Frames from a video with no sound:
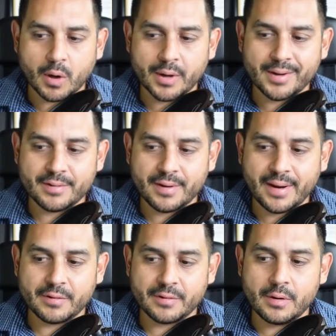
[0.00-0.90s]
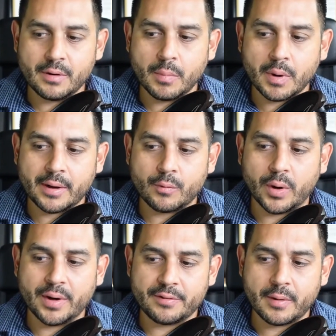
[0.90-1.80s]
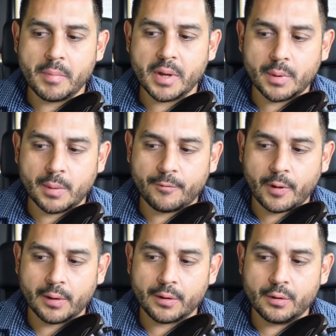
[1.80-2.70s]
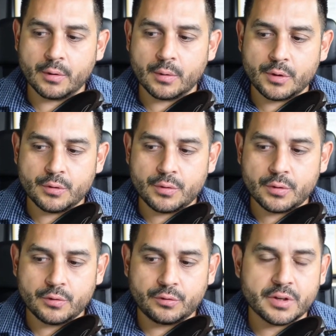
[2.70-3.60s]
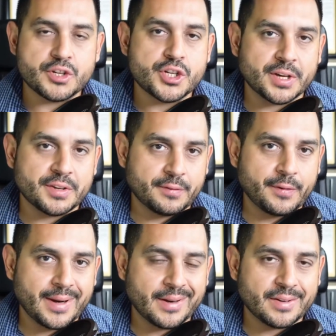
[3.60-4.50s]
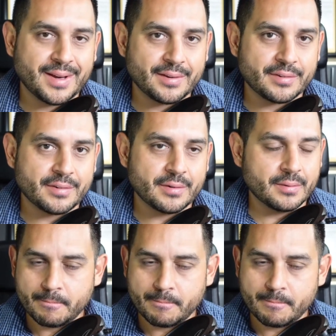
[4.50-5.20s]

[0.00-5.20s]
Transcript: Mark is asking you, Mike, what is the minimum volume you use to justify a test?